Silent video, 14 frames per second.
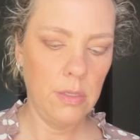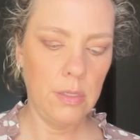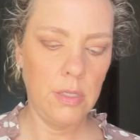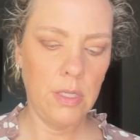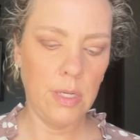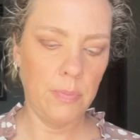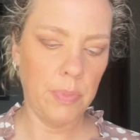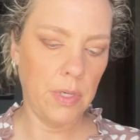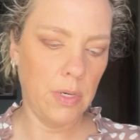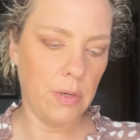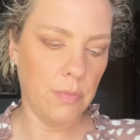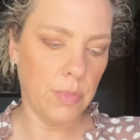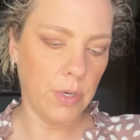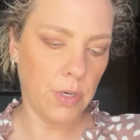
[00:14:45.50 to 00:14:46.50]
tip
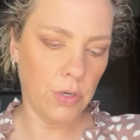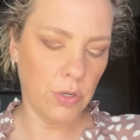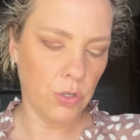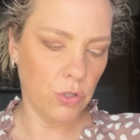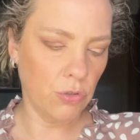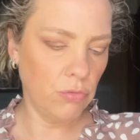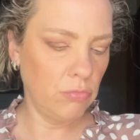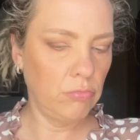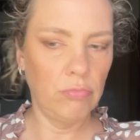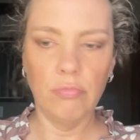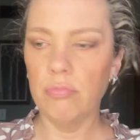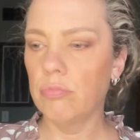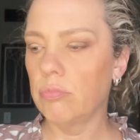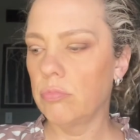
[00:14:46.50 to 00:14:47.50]
number
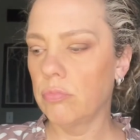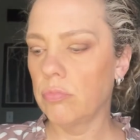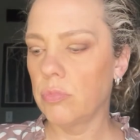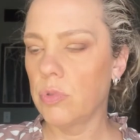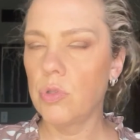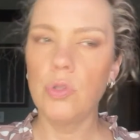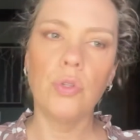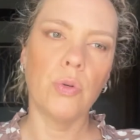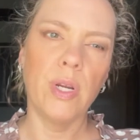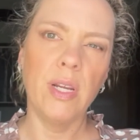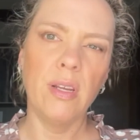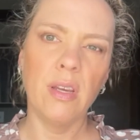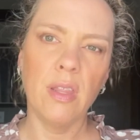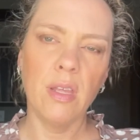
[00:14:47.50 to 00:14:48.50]

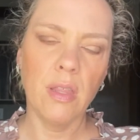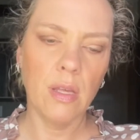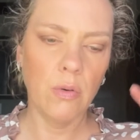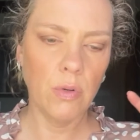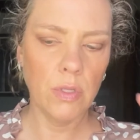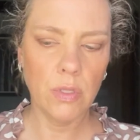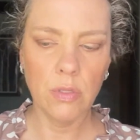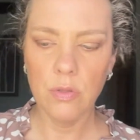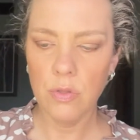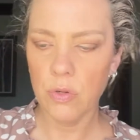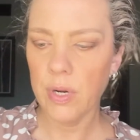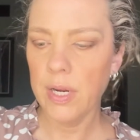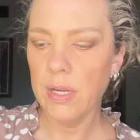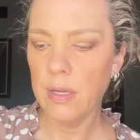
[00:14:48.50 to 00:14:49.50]
3. I think that was
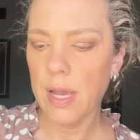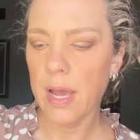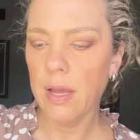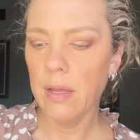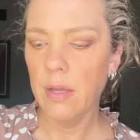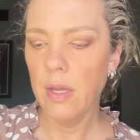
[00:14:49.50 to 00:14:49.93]
3. Yeah.